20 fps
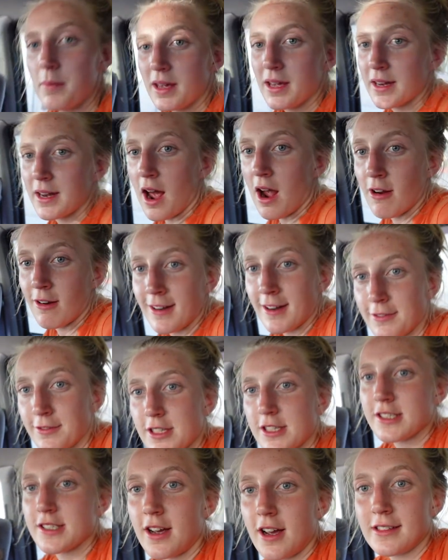Me and Aaron have
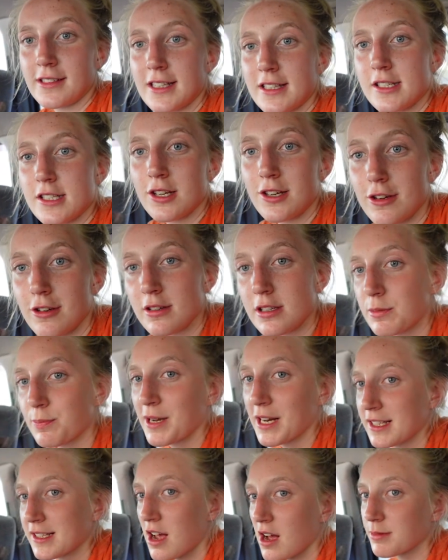decided to
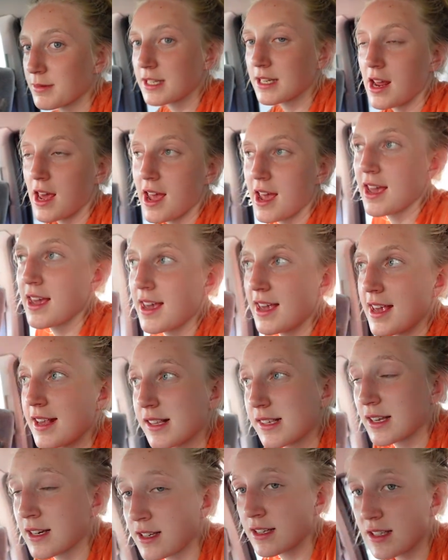split up today. He's
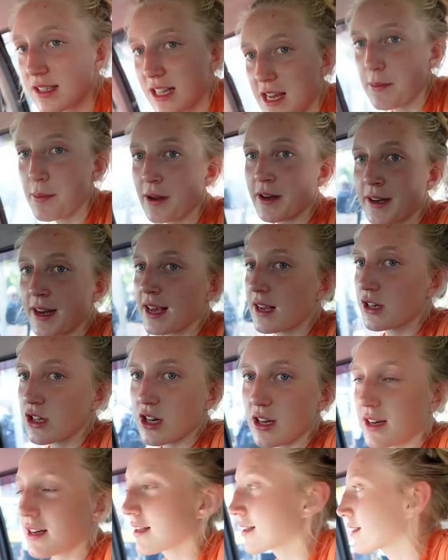gonna sleep in
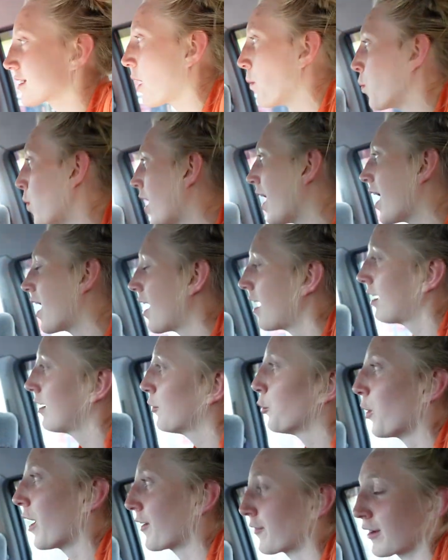nature somewhere,
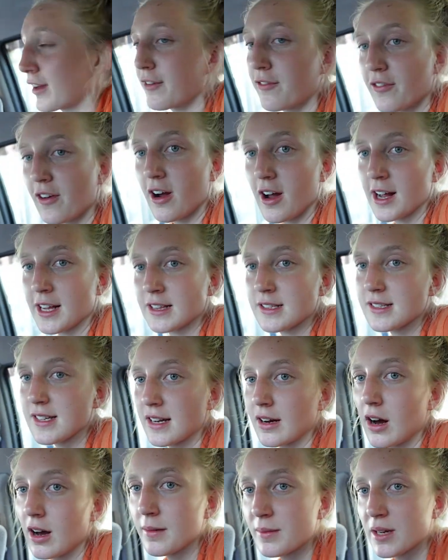wherever he finds, and
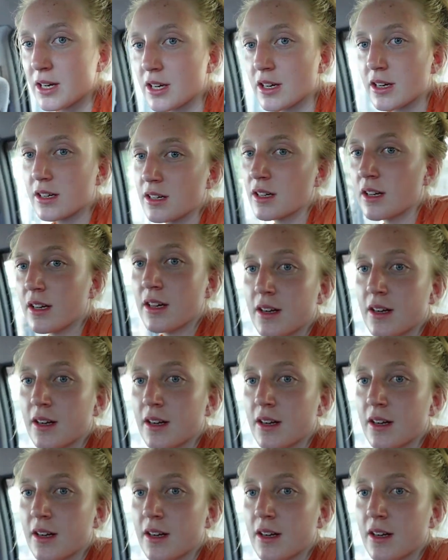I'm gonna